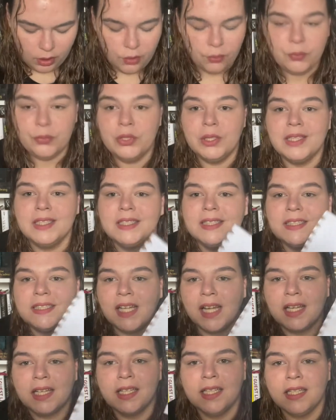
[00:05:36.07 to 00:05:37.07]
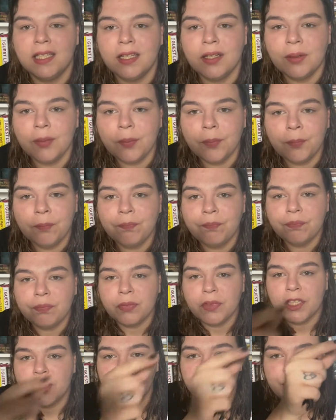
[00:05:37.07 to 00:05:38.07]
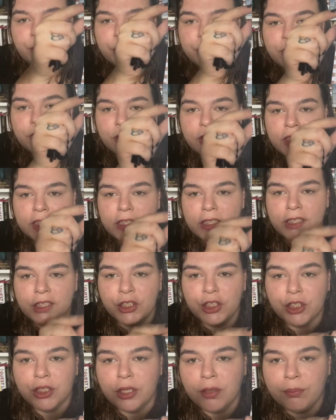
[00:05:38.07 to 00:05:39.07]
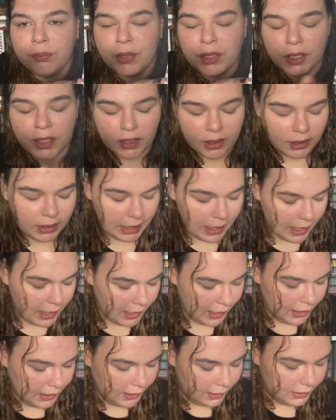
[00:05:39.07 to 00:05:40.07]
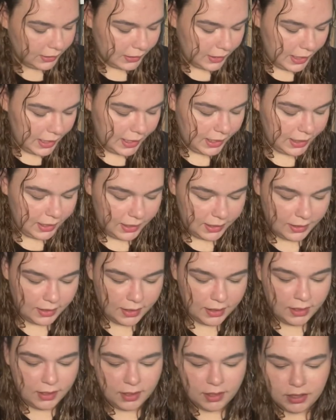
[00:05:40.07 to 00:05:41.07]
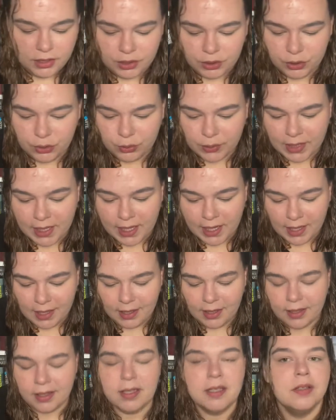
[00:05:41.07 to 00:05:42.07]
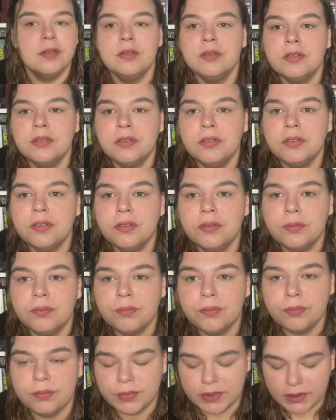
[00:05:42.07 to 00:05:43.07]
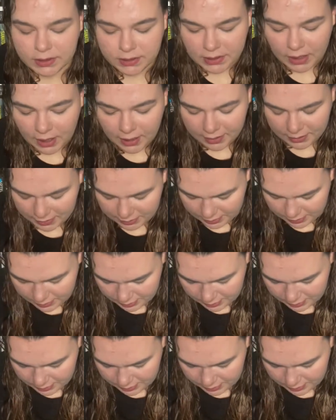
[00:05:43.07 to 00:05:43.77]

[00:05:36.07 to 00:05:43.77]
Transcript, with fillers: would assign books to each number and then you get a die